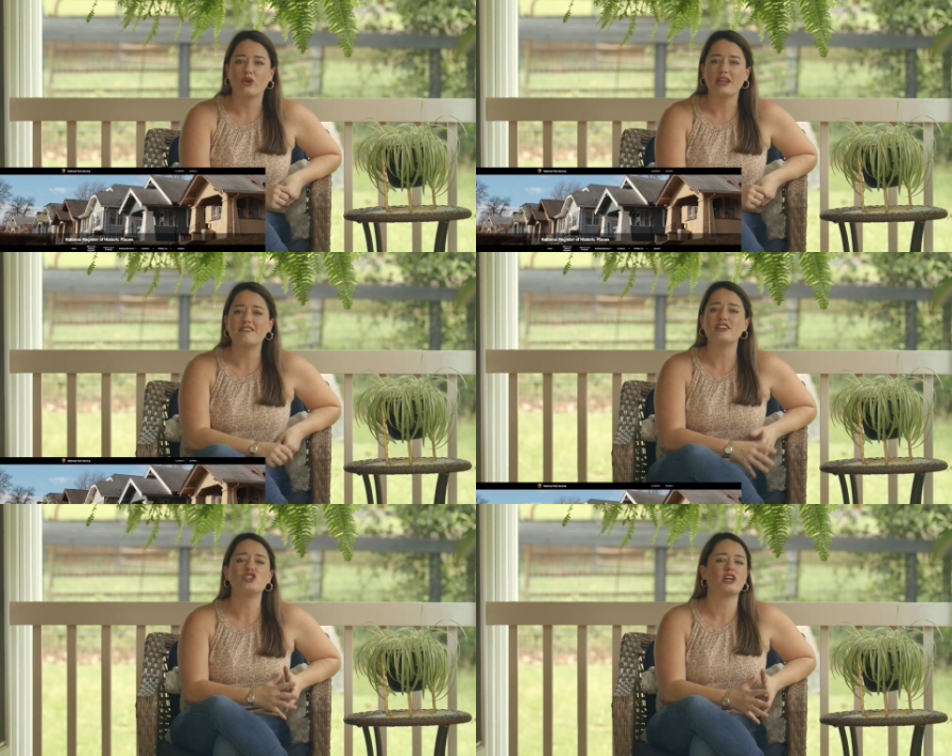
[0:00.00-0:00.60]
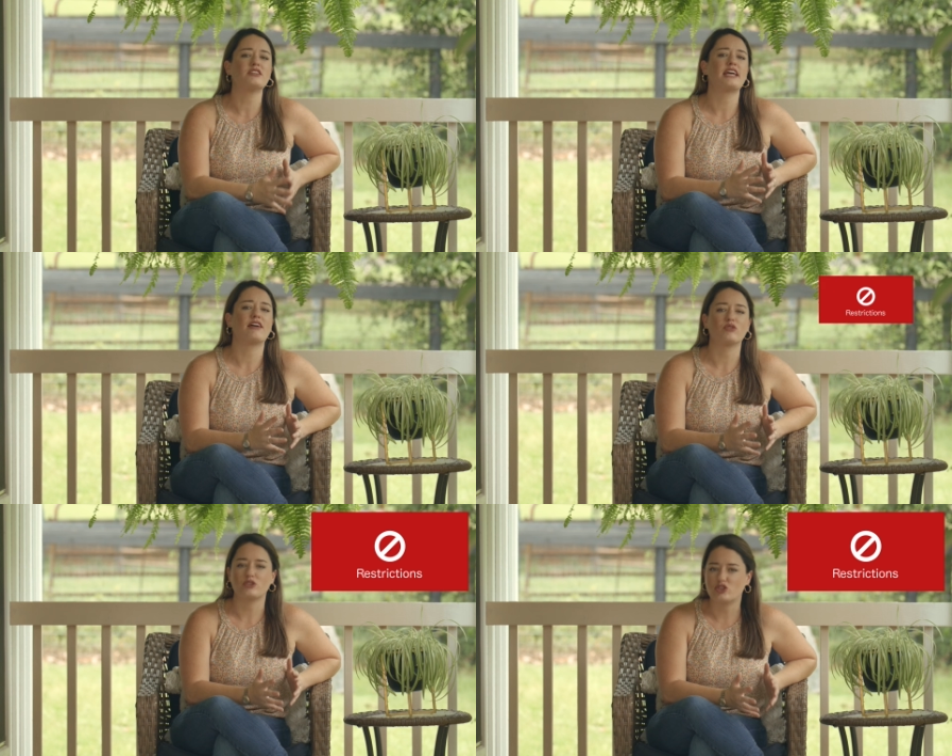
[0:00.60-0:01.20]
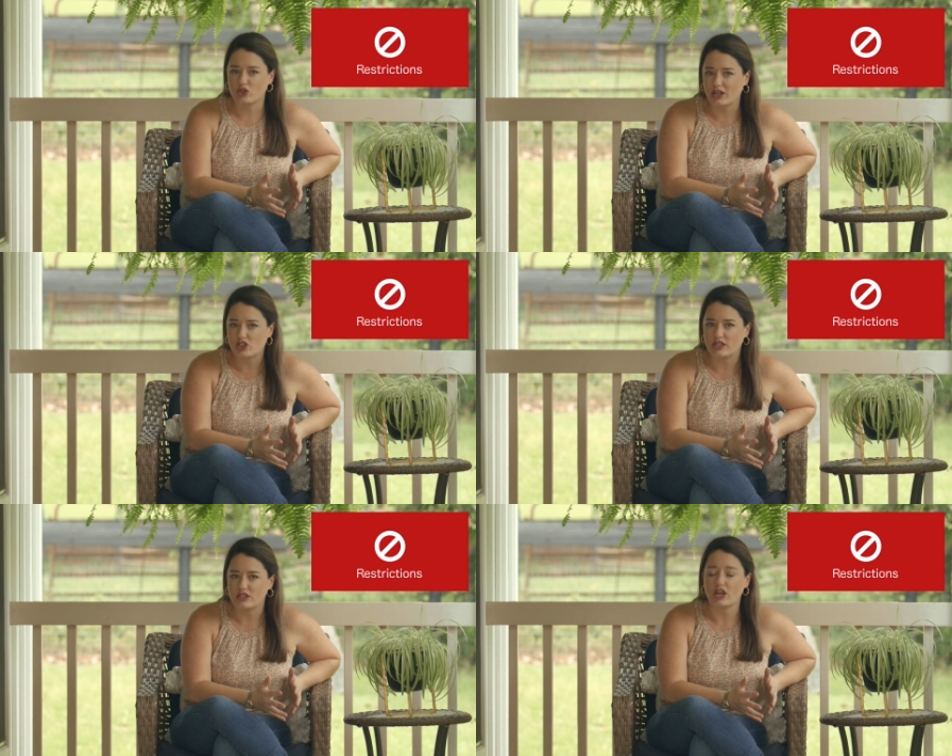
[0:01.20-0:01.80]
or even just have
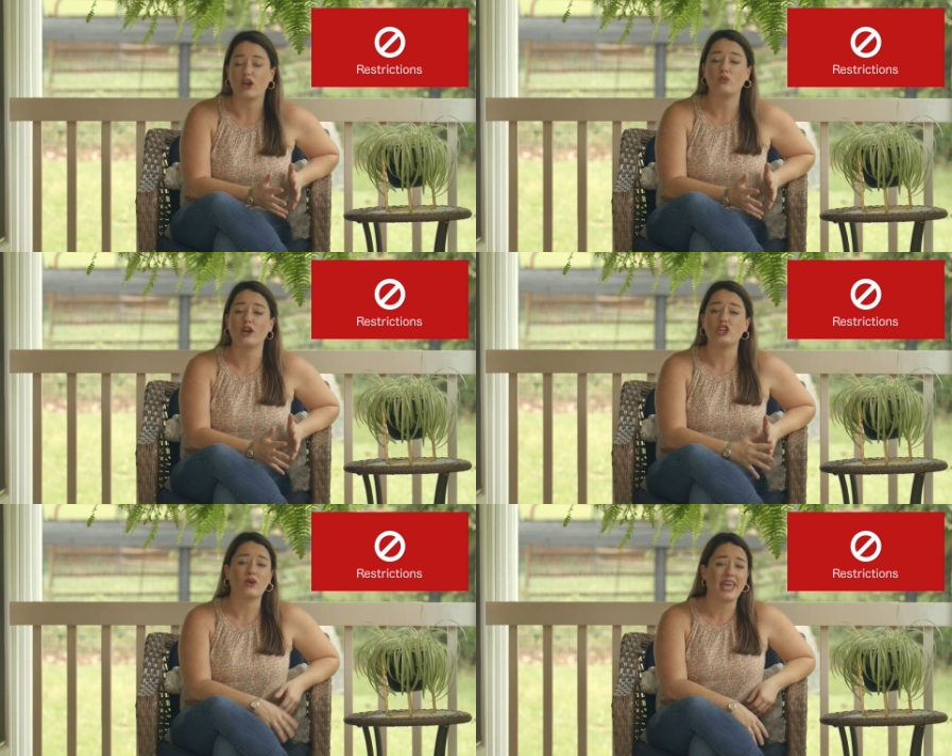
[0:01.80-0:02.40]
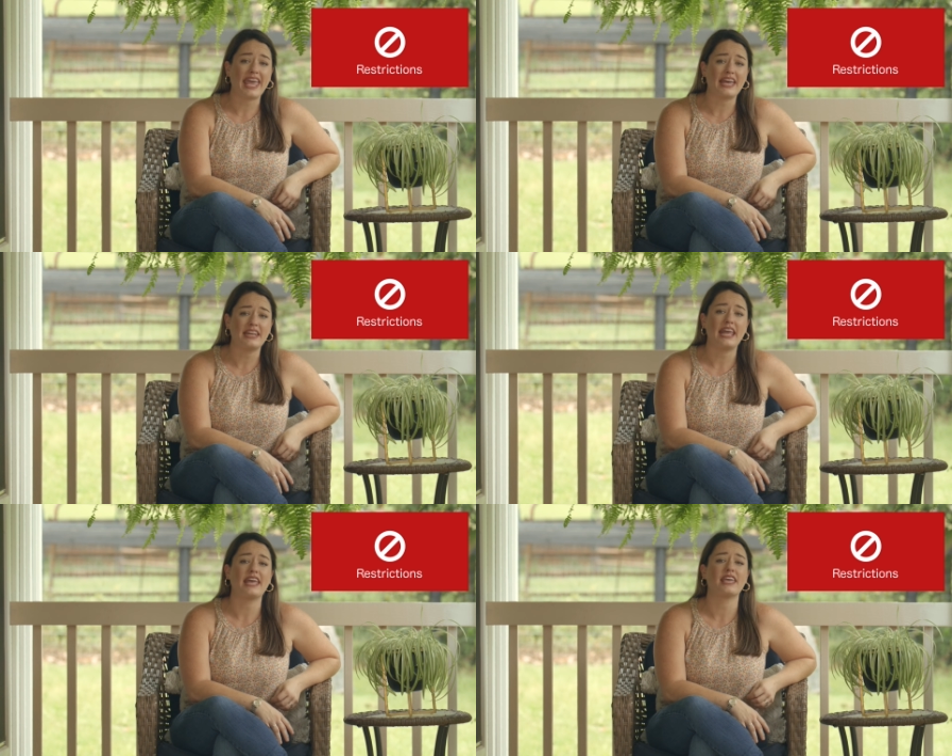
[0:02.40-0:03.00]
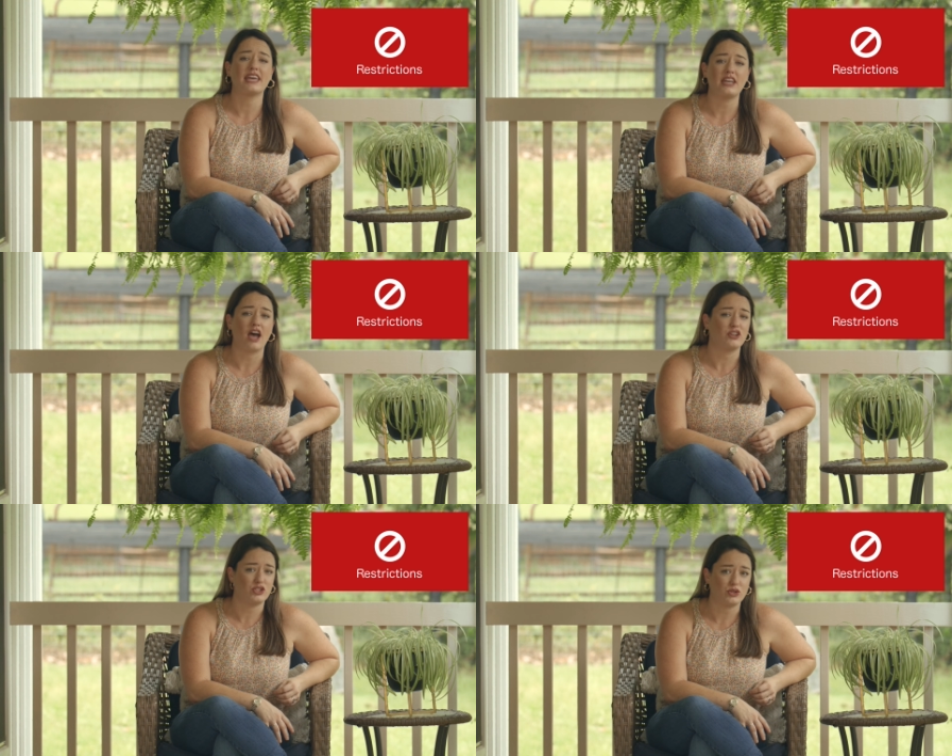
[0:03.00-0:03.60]
restrictions on what you can and
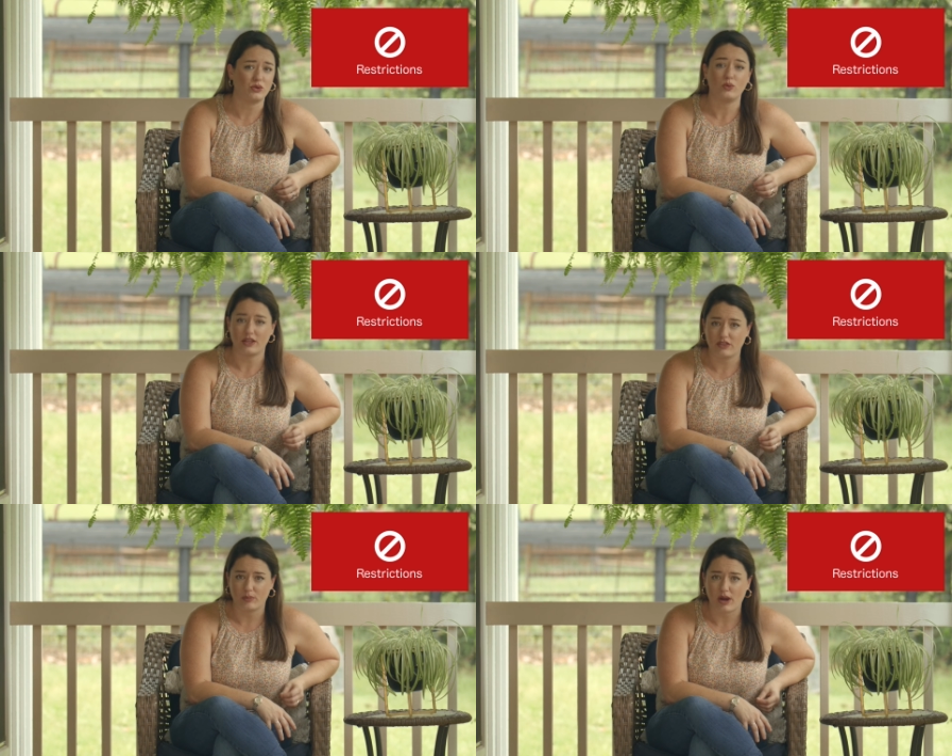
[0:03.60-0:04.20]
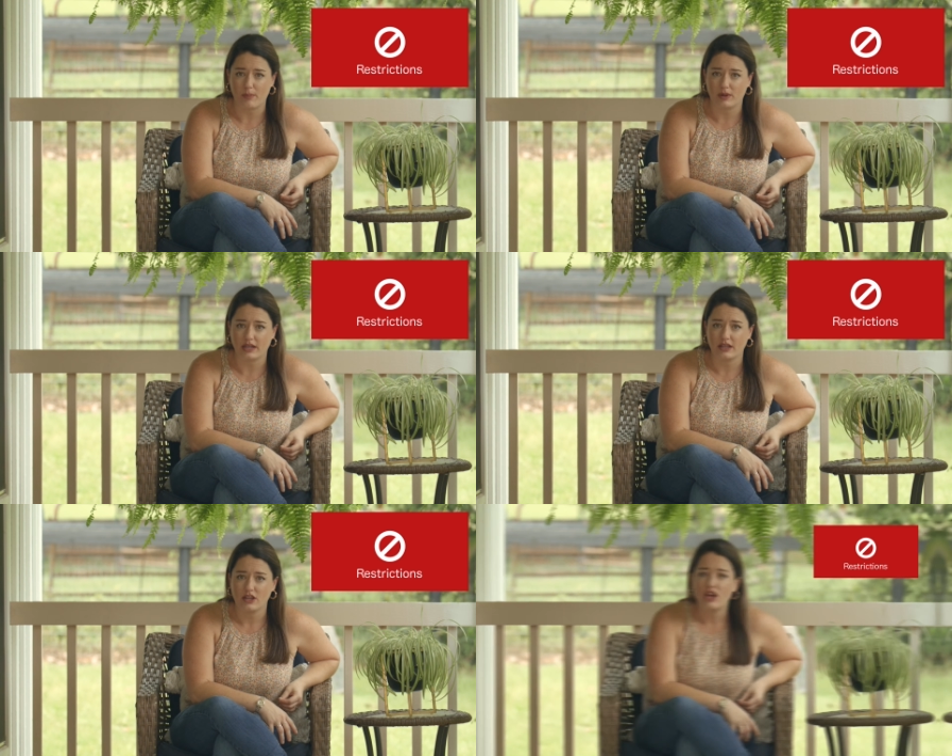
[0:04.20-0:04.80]
cannot do with the property.